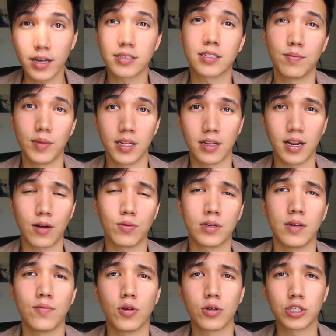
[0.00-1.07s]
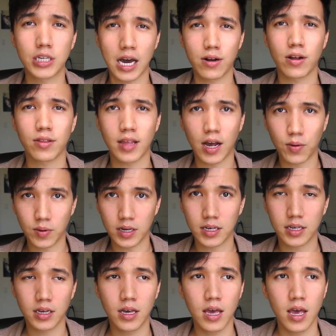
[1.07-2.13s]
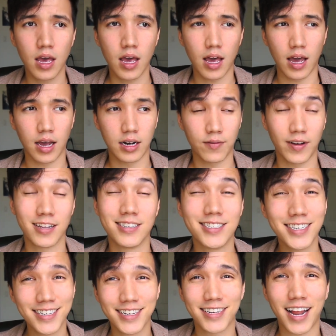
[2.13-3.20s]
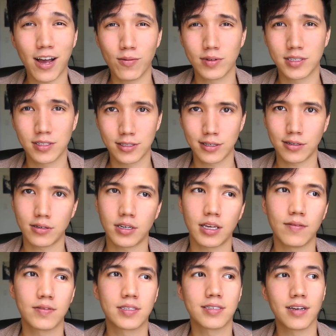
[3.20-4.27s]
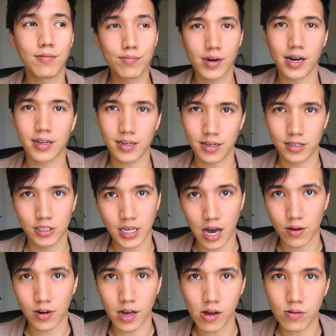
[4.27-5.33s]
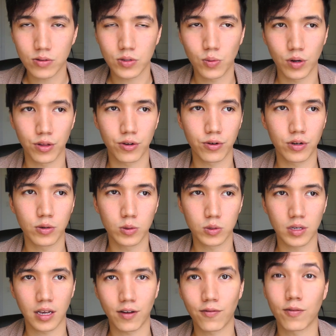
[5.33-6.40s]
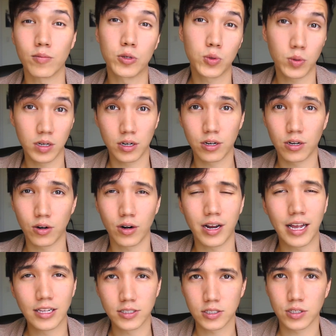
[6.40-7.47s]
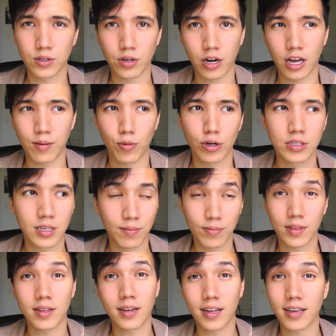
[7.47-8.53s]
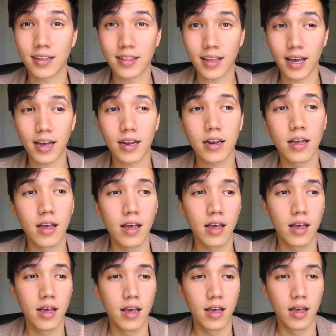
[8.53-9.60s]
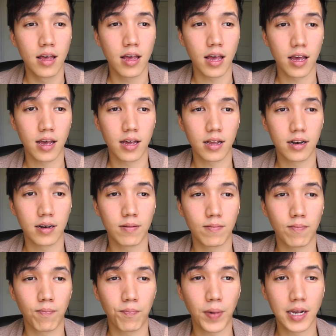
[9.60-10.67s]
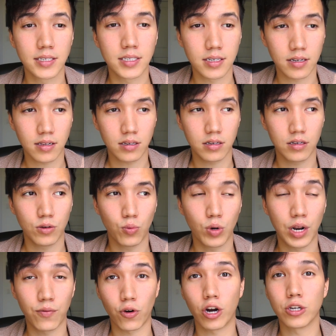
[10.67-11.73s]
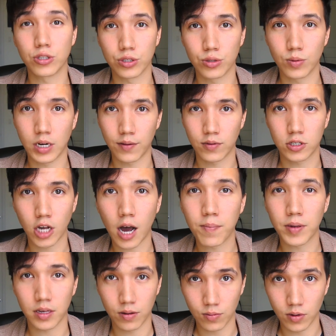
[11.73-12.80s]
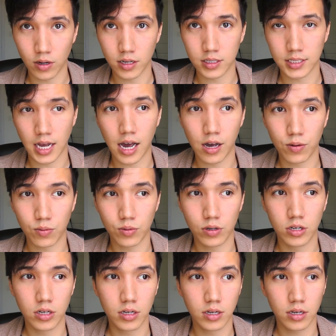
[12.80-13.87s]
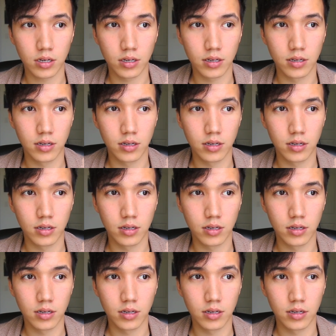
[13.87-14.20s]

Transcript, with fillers: guys submitted, I would give you a shout out that week. And if I didn't, I would give somebody a shout out, whether it was like from Twitter or Instagram or something like that. And basically, whatever I drew, whatever topic it was, I would